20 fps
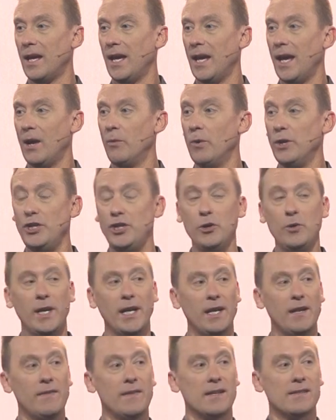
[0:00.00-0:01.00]
And when you get
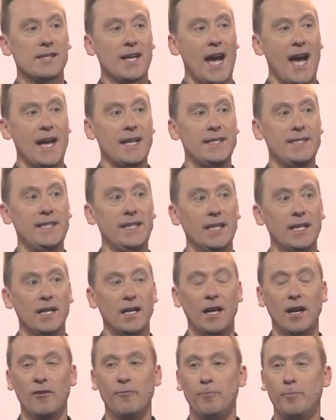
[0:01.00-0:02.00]
in this idea
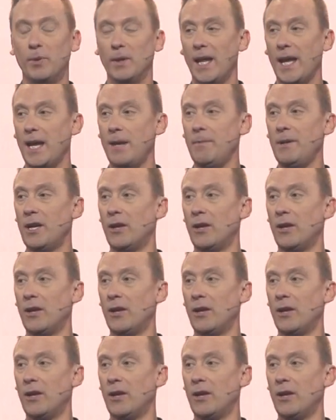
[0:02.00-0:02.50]
of blaming